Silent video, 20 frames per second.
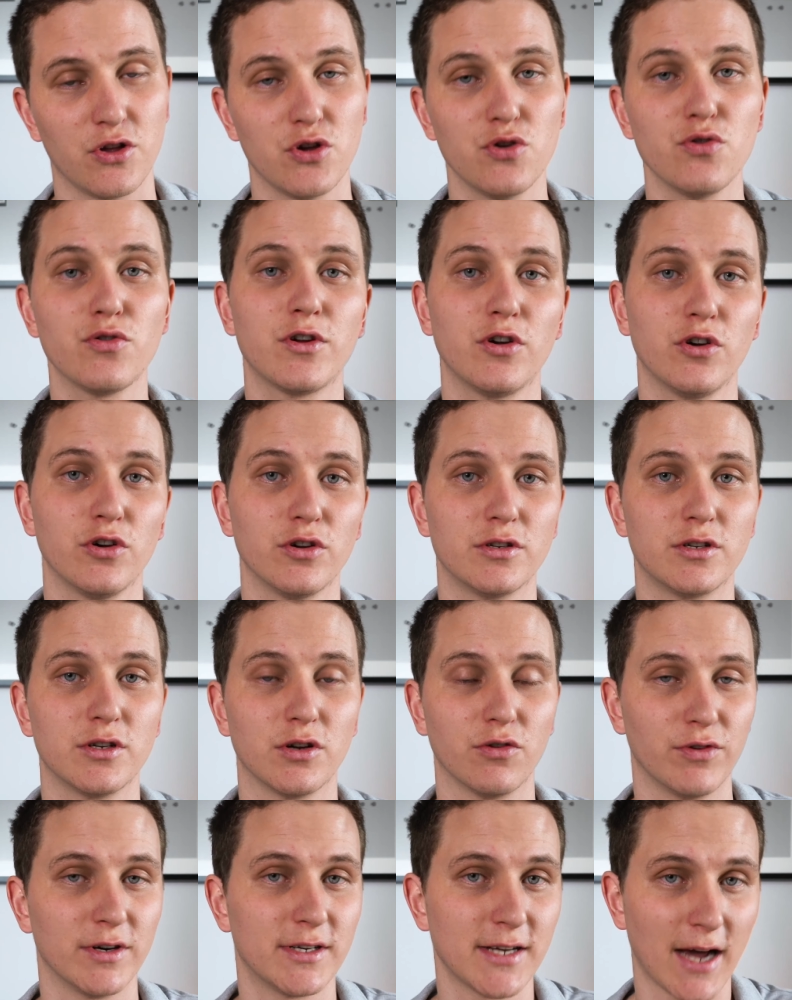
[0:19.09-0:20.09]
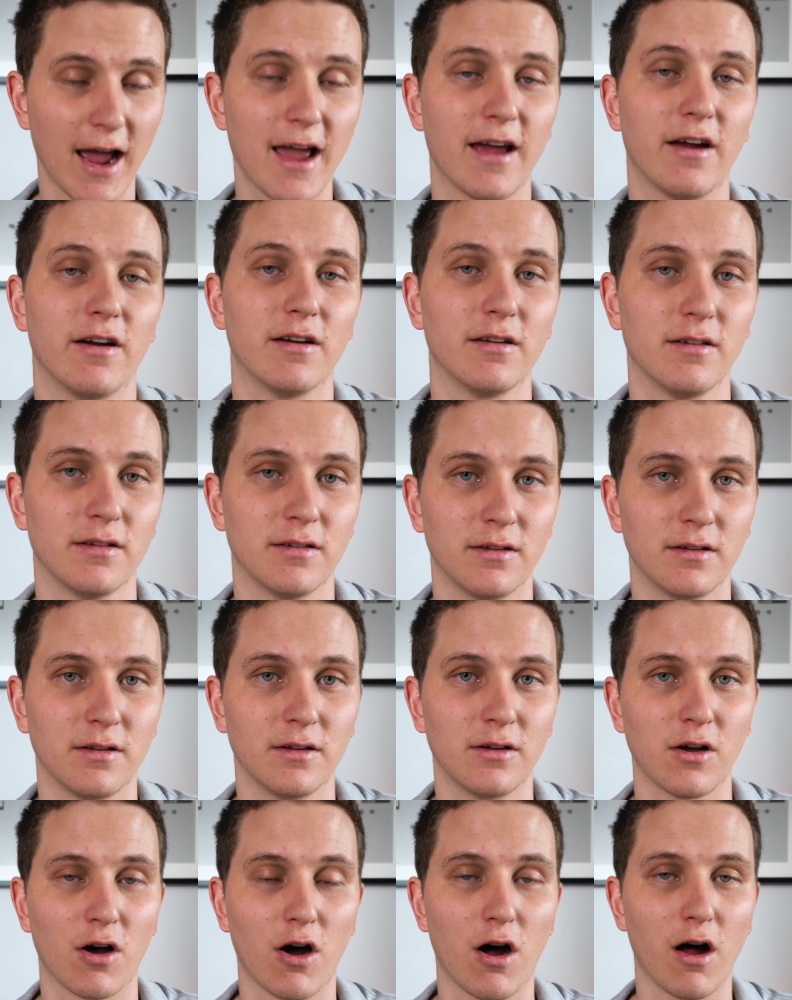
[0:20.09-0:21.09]
You could retire
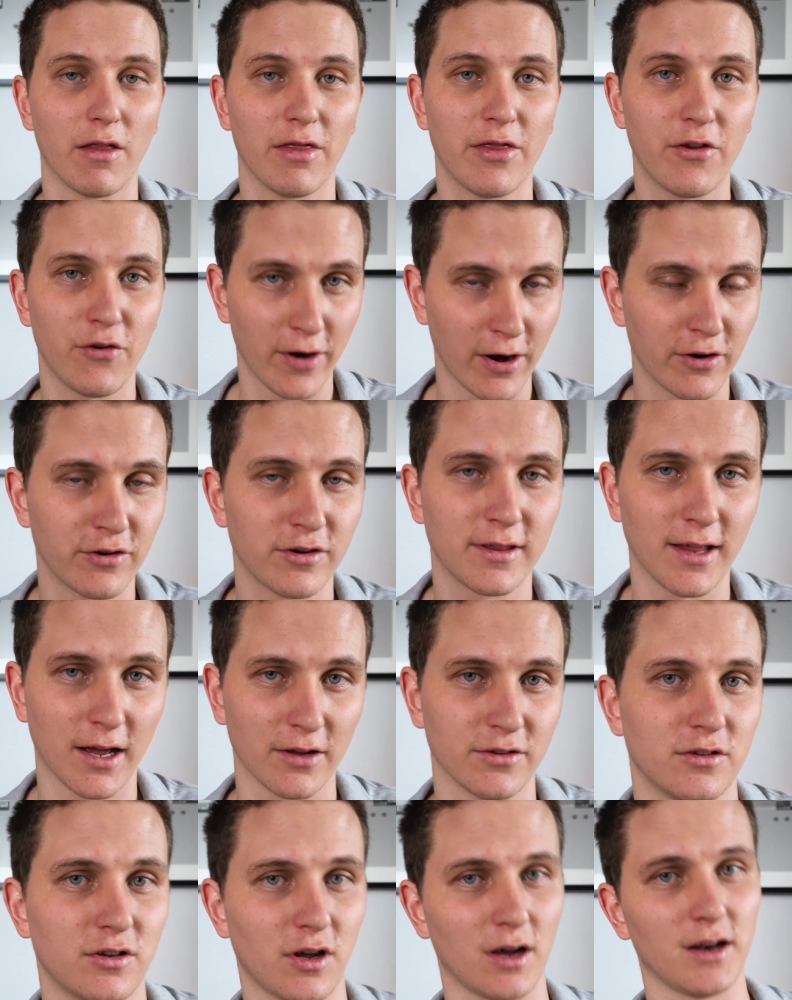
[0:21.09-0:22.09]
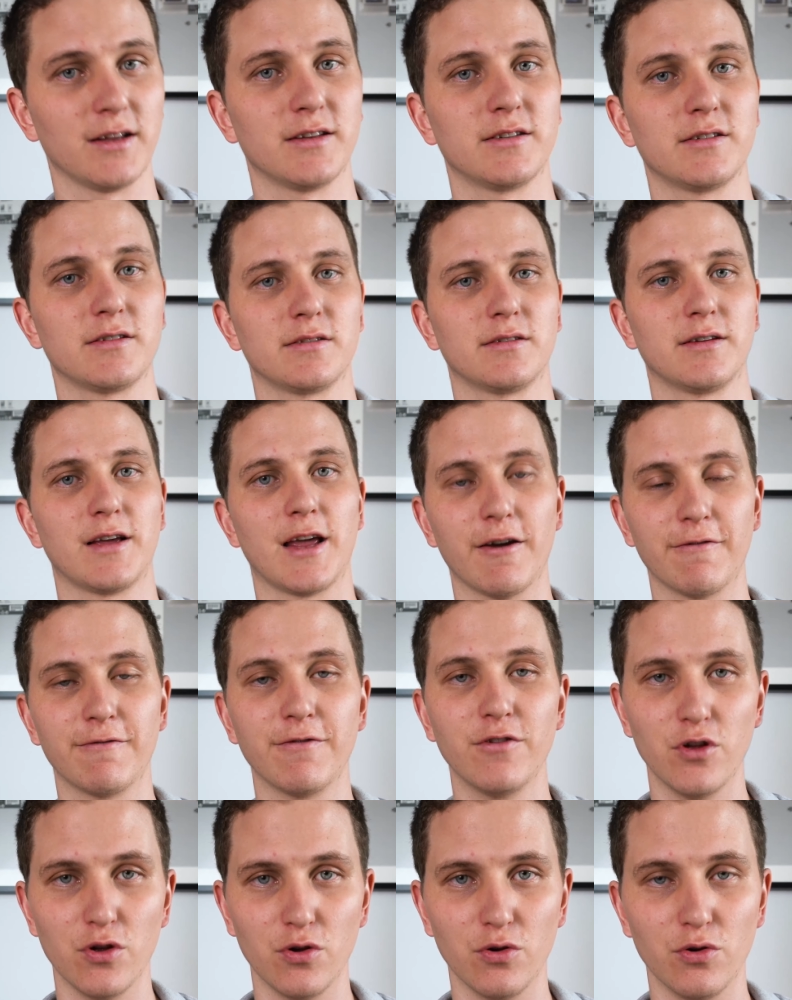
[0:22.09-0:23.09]
on $300,000 if
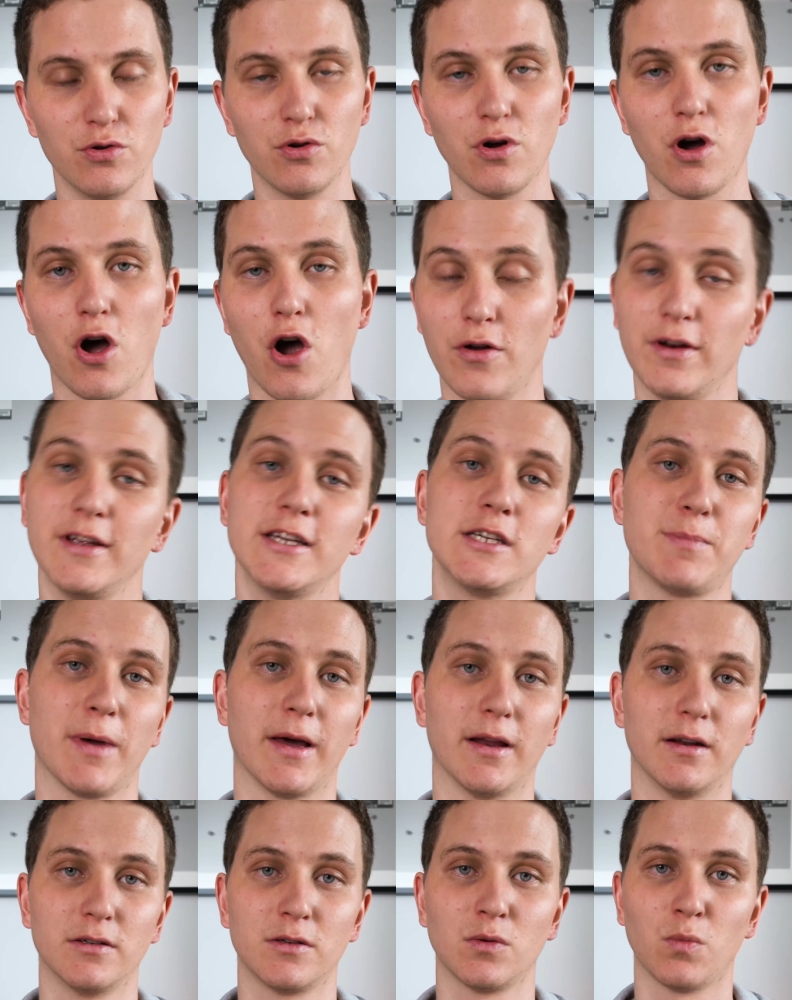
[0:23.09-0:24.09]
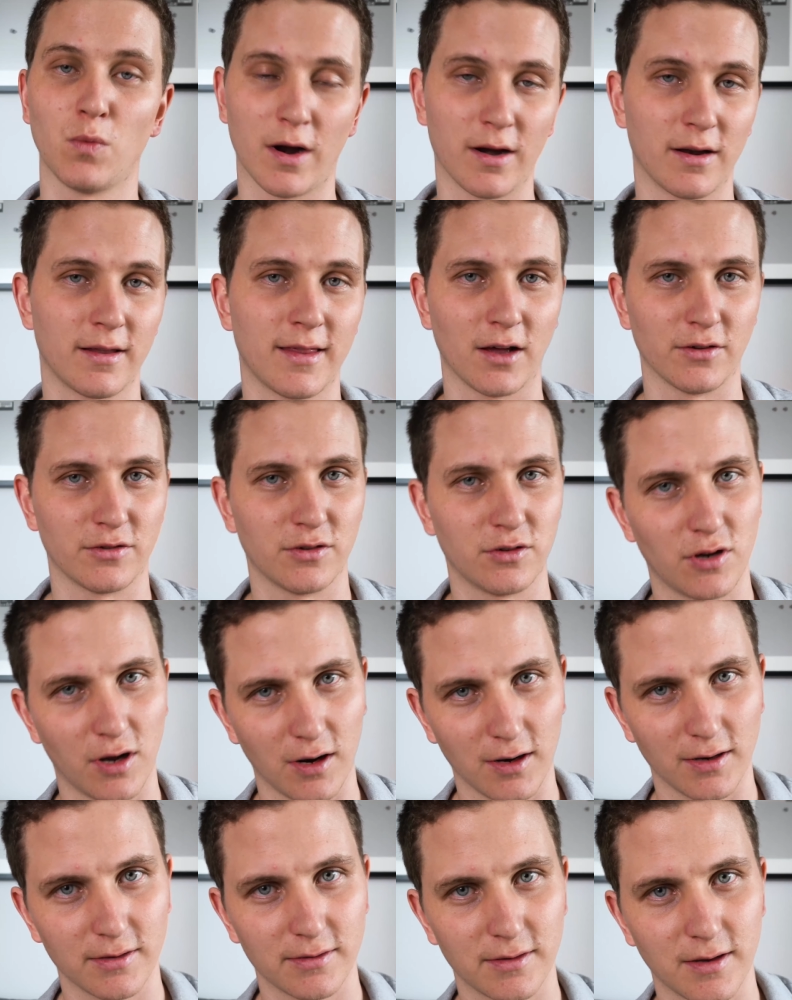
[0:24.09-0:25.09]
you only spend
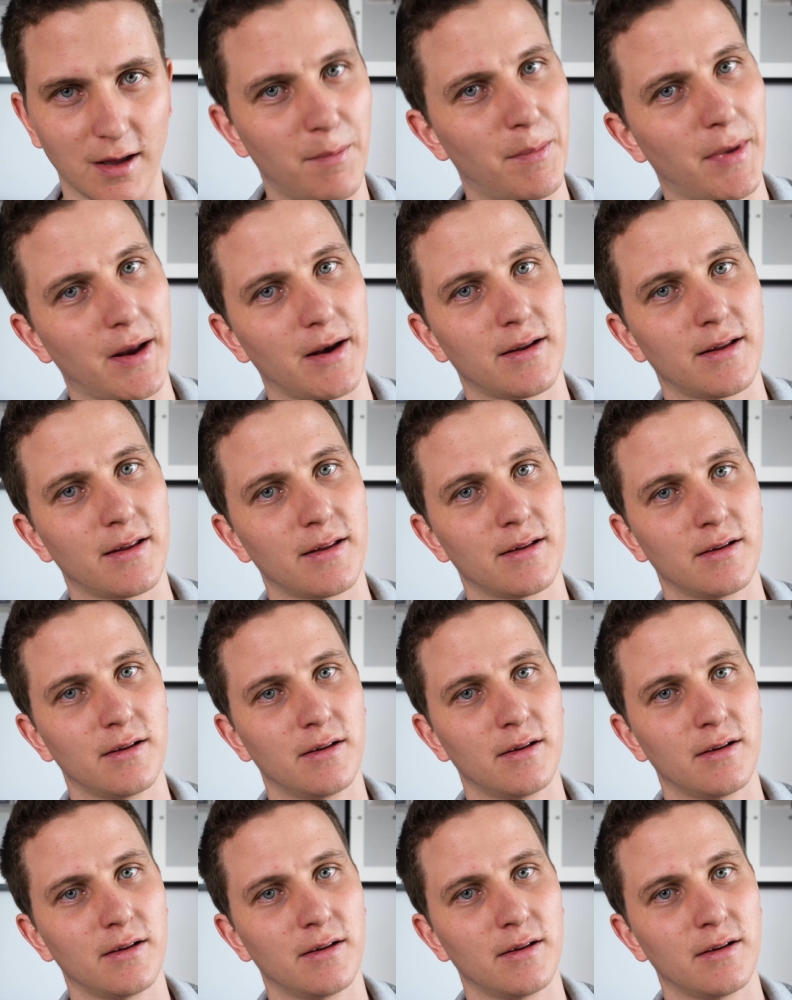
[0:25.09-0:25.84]
$1,000 a month.